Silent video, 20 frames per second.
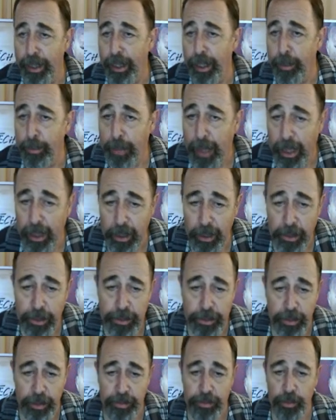and
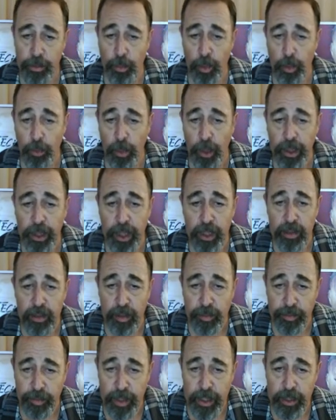biologists were working to
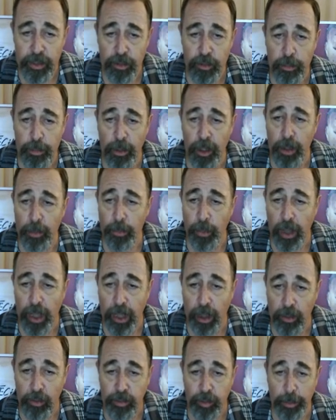free the sperm
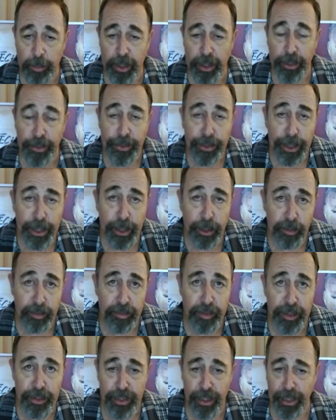whale from an illegal
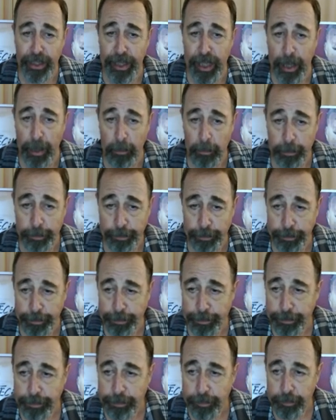fishing net.
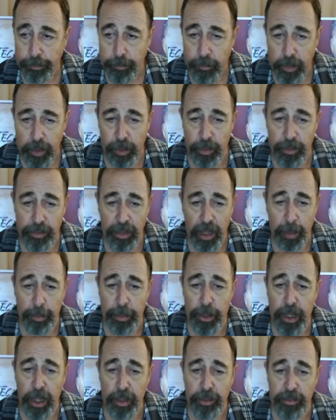This
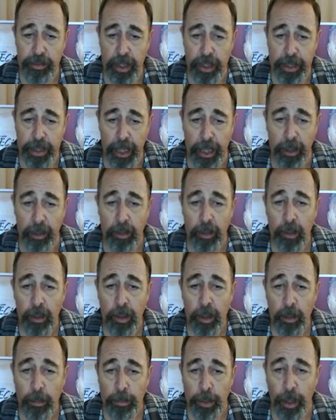happened on Sunday.
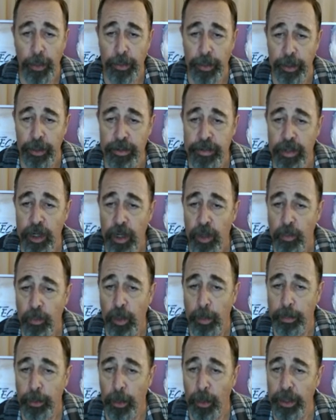Boaters
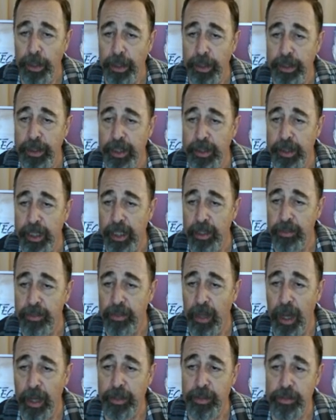reported that they
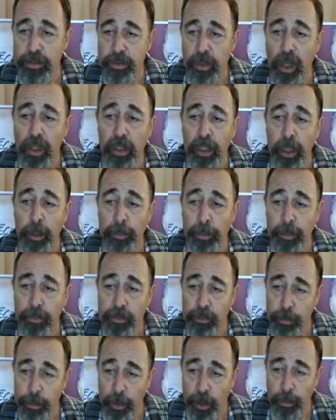saw the struggling
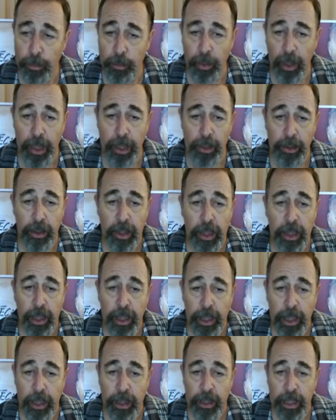sperm whale
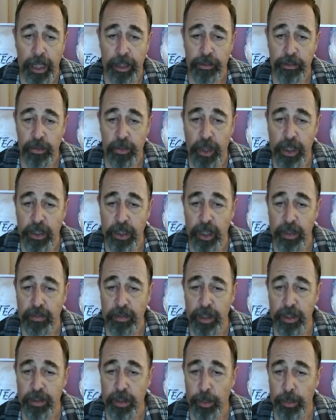in that stretch of
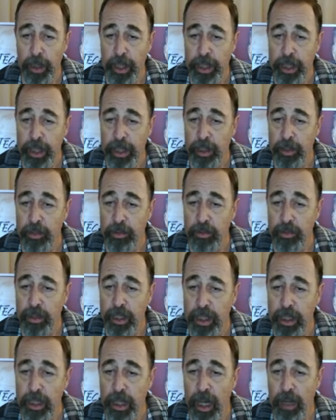the Tyrrhenian
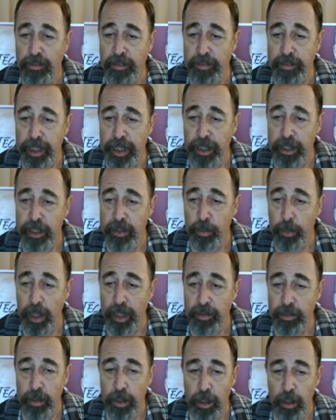Sea off of Italy's
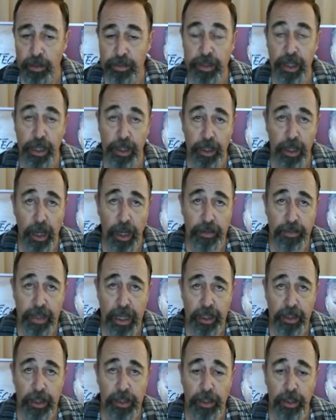west coast and
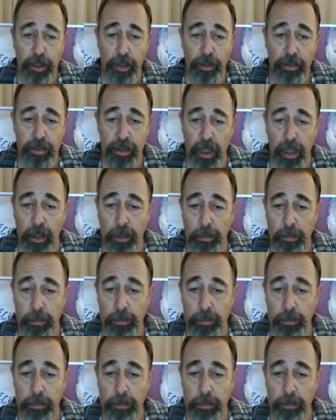contacted the Coast Guard.